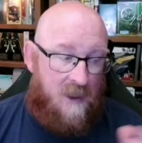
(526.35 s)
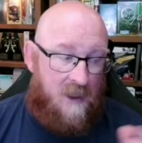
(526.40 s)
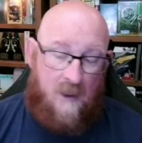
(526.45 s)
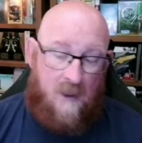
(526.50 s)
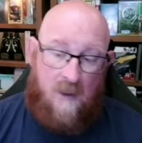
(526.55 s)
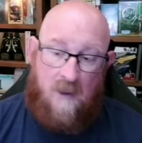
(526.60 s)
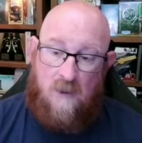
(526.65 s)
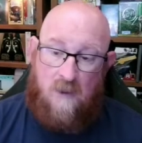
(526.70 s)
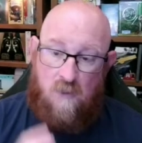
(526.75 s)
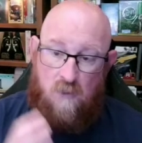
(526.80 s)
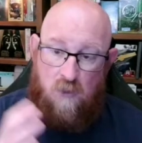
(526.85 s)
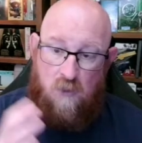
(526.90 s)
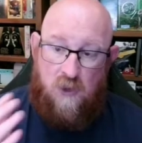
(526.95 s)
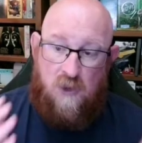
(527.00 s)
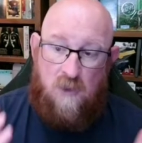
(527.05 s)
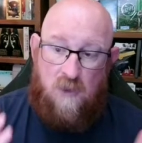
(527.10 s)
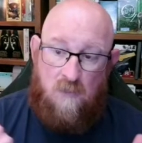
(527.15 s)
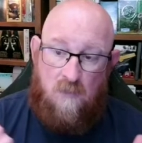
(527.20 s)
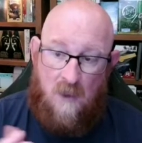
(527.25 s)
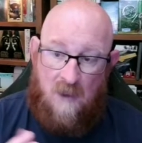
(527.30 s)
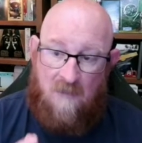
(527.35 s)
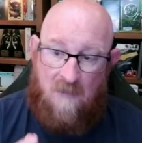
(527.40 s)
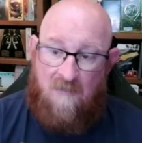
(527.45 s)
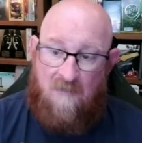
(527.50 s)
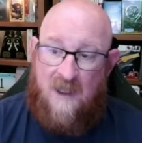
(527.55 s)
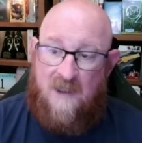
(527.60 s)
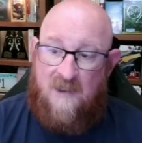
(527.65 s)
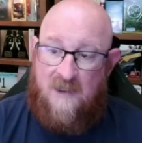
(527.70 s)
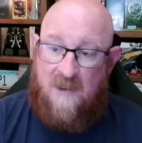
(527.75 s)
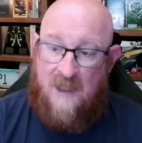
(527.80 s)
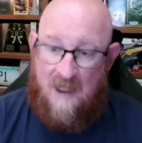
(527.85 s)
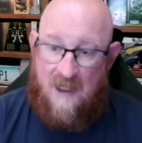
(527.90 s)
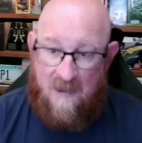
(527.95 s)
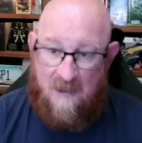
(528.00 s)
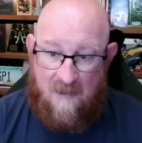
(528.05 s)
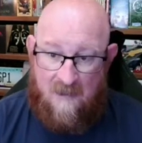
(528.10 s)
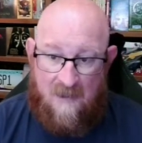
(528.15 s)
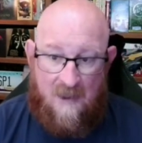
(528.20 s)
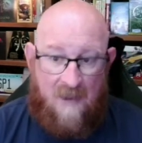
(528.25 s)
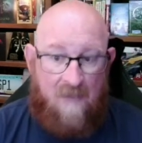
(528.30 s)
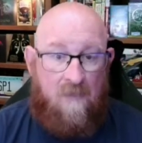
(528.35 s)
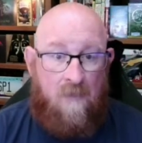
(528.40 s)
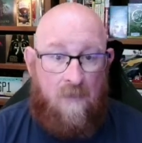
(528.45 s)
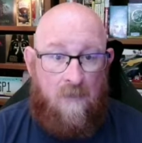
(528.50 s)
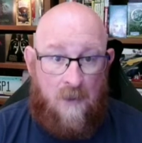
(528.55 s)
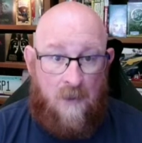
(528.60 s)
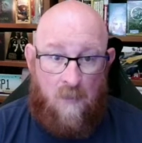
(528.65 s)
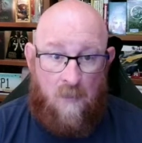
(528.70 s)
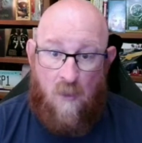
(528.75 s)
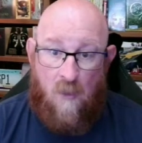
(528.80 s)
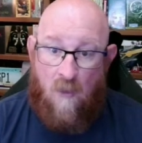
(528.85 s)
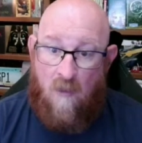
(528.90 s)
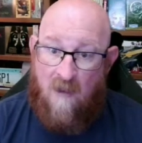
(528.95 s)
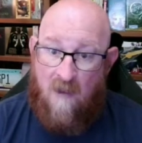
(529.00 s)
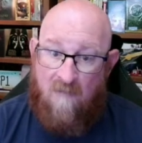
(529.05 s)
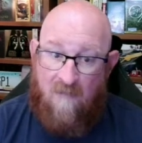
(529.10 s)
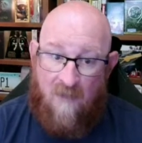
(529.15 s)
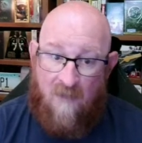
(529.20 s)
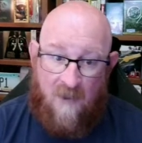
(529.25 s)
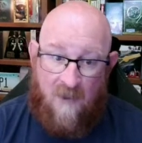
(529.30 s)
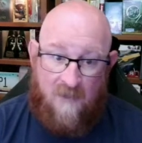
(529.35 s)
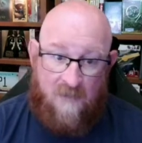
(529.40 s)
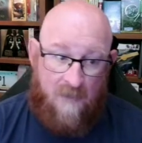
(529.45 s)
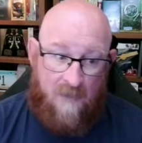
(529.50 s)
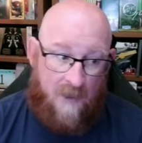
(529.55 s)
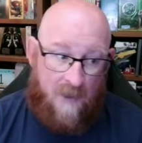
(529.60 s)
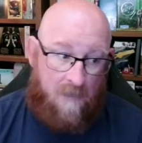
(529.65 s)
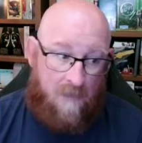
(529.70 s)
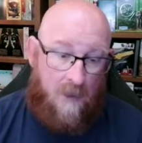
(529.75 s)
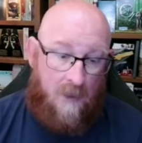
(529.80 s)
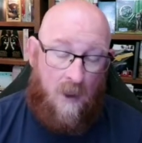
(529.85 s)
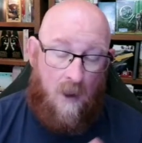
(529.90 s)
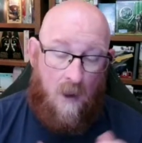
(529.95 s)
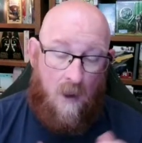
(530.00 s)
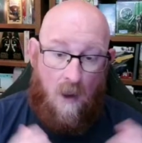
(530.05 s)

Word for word: and you should investigate the things that are in the program files directory.